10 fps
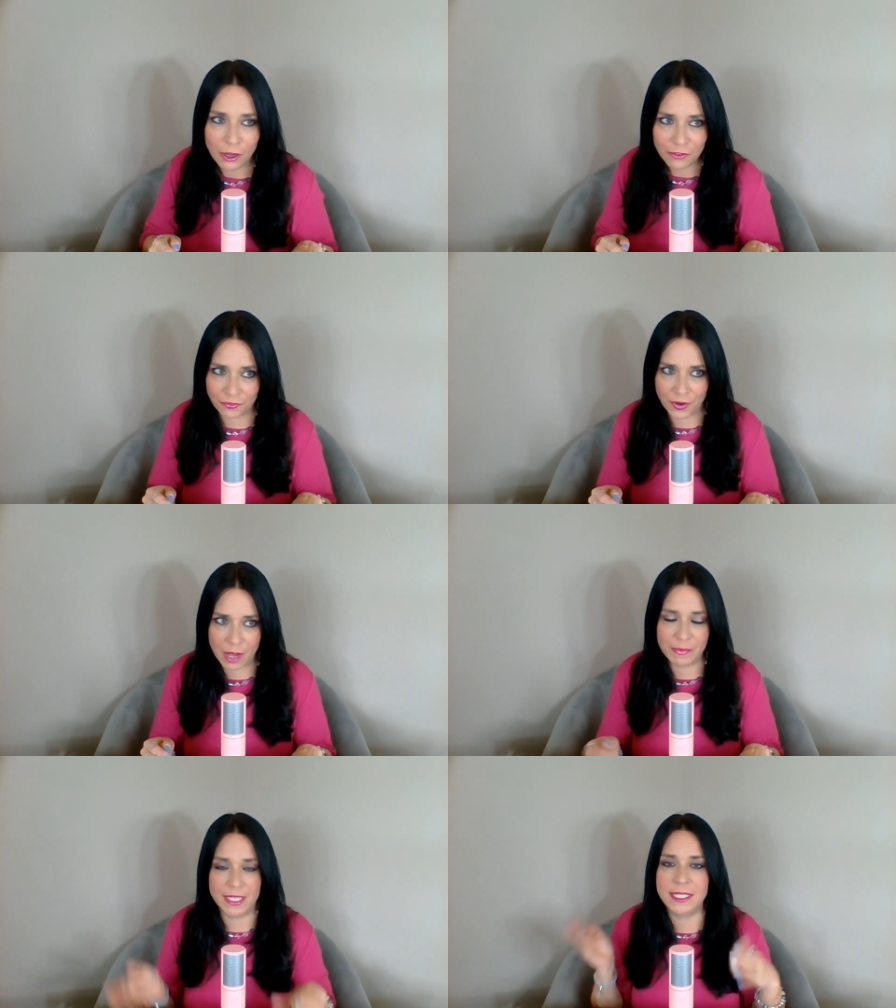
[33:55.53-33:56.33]

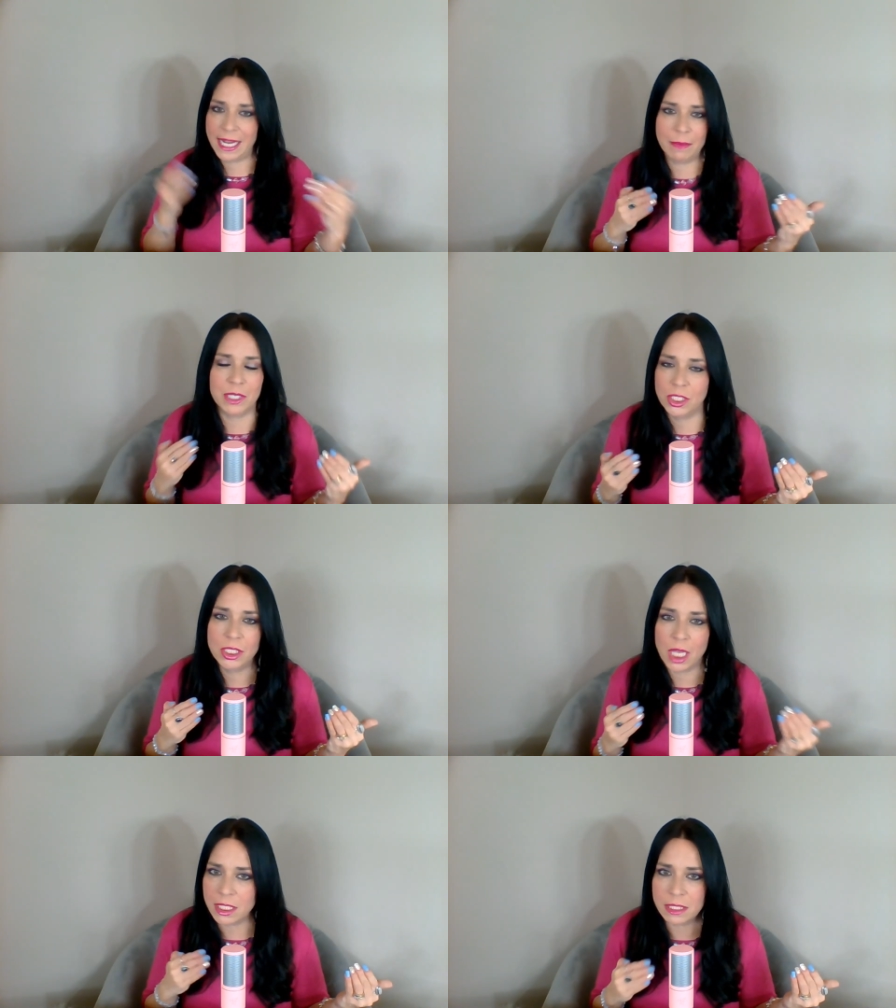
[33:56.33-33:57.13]
from the damage
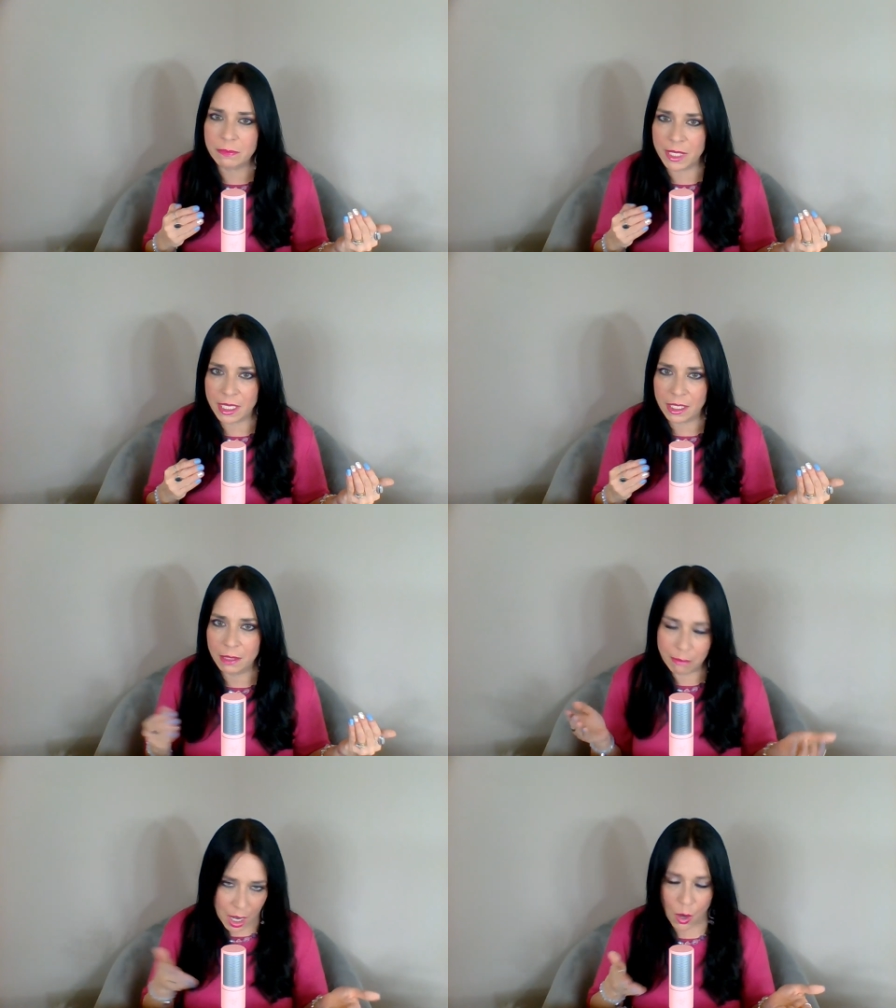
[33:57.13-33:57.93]
done to me
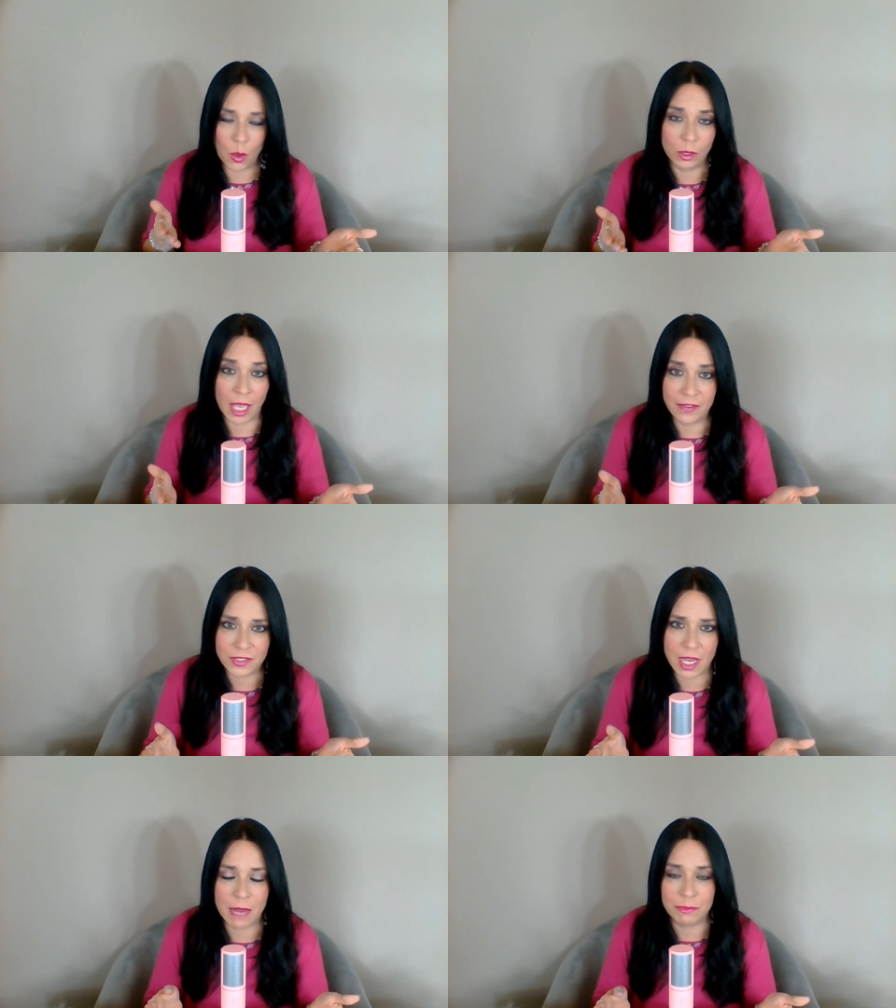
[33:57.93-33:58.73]
my whole
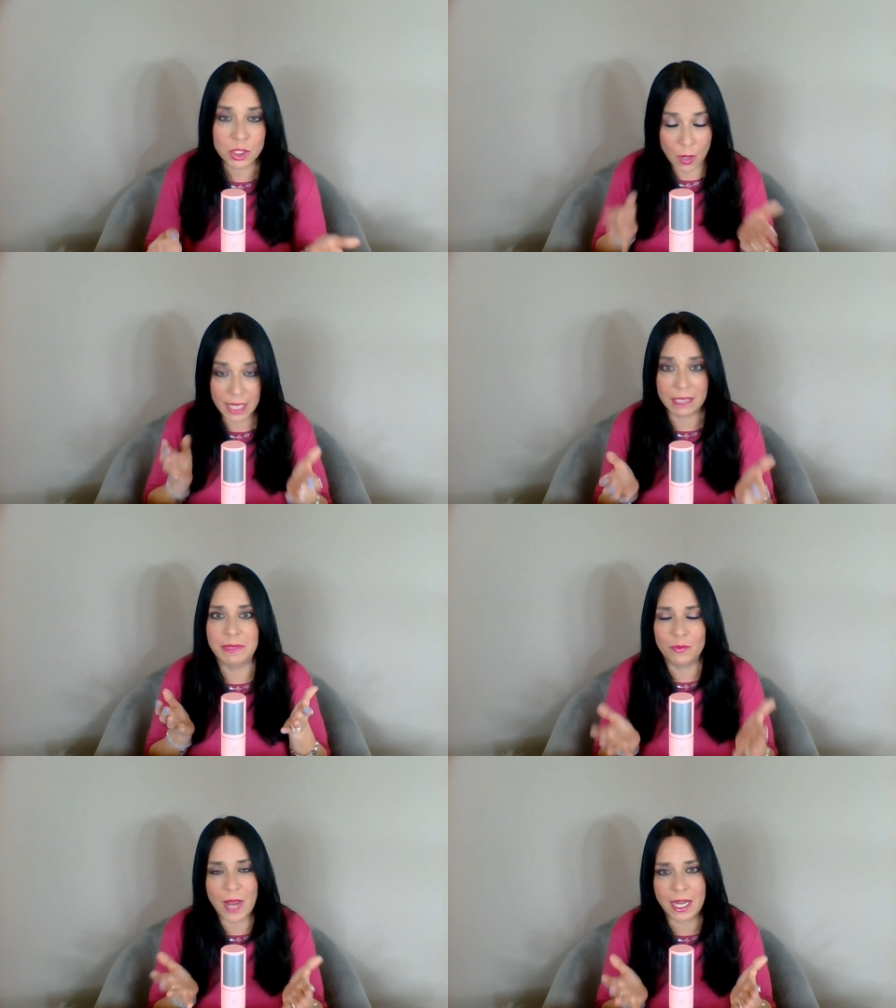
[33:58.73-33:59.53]
lifetime, so I could
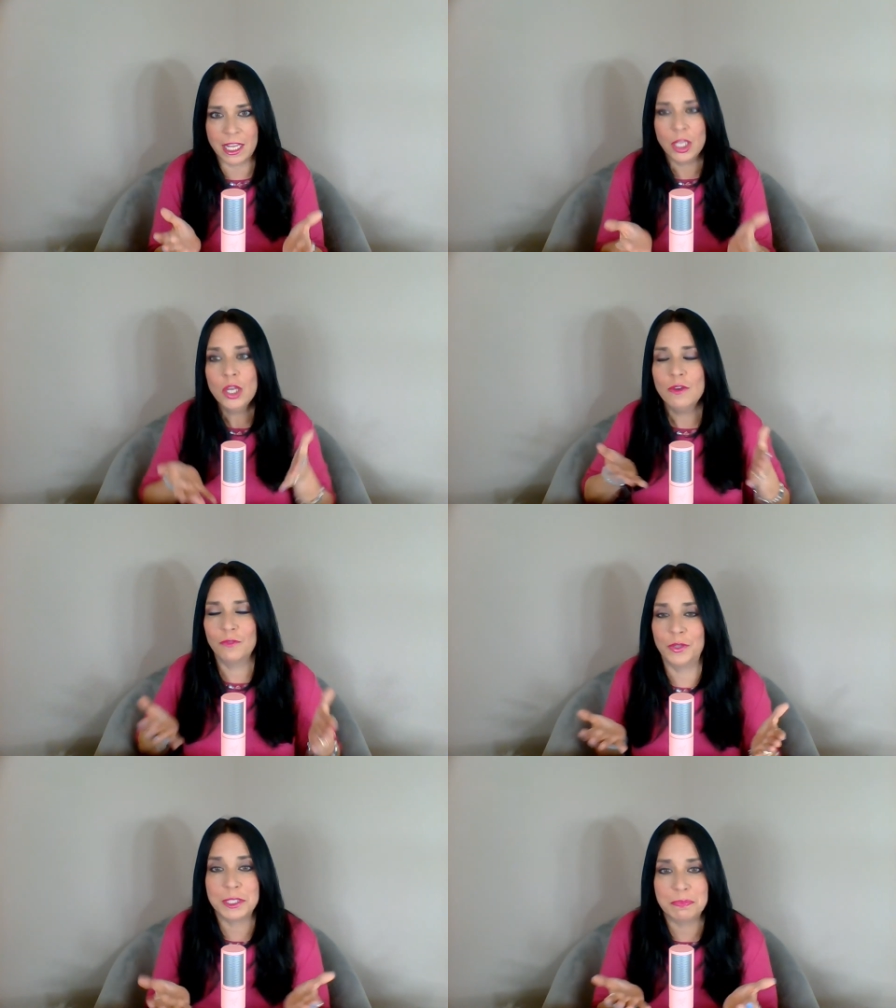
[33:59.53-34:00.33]
be ready
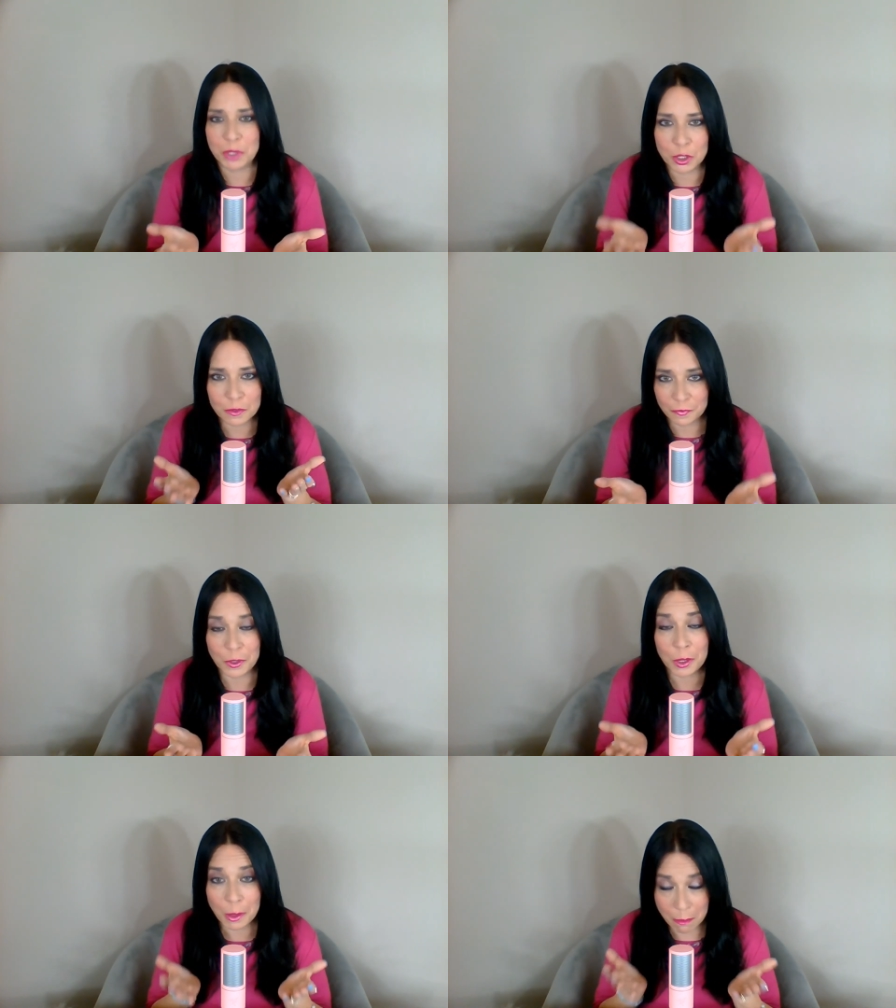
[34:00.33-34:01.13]
for this
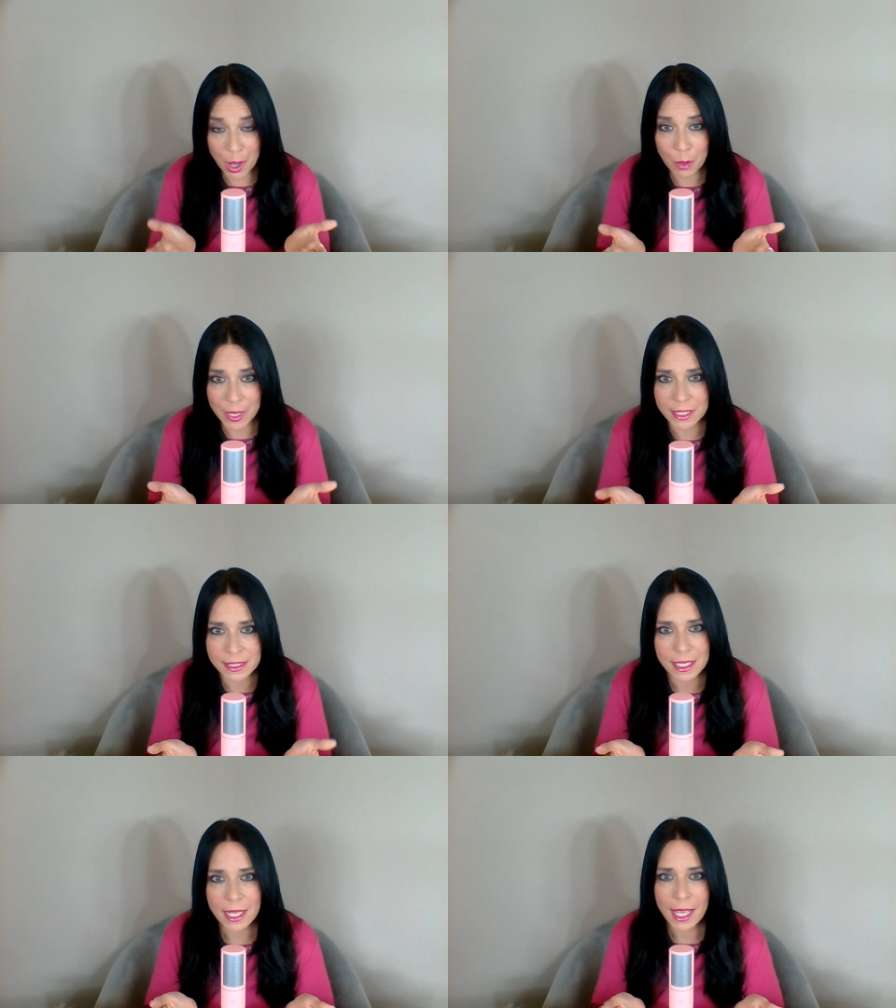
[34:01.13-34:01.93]
beautiful moment.
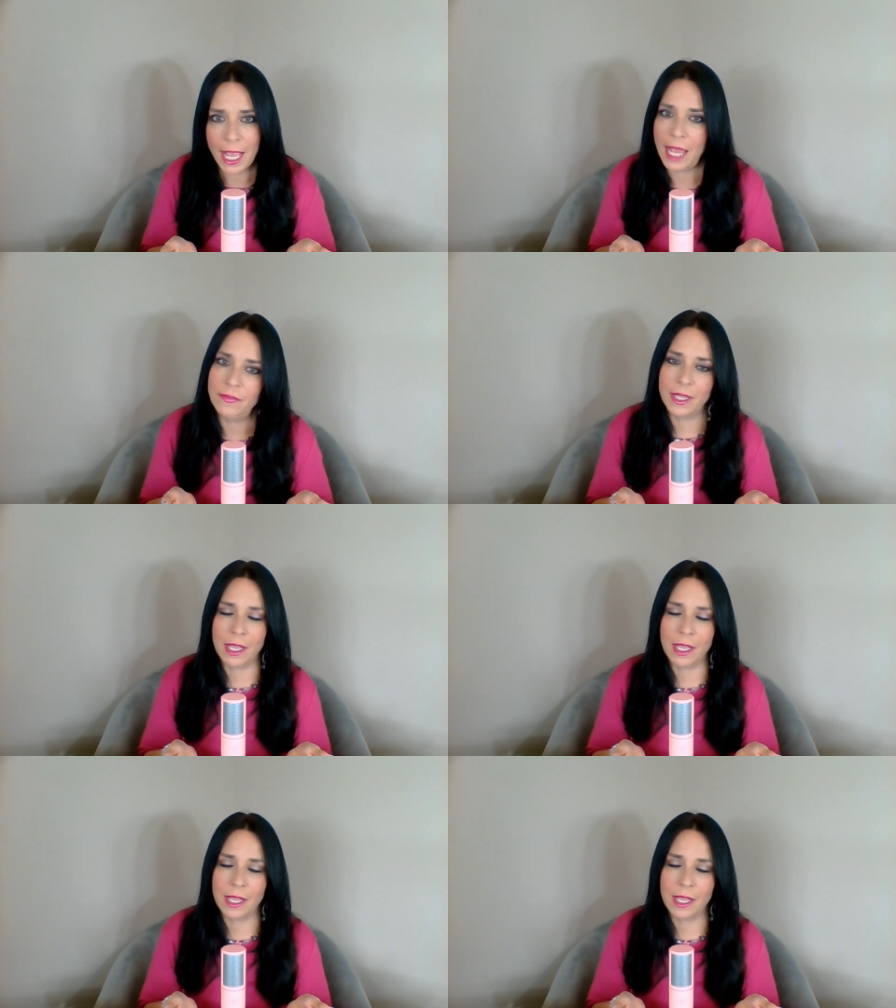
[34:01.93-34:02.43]
And the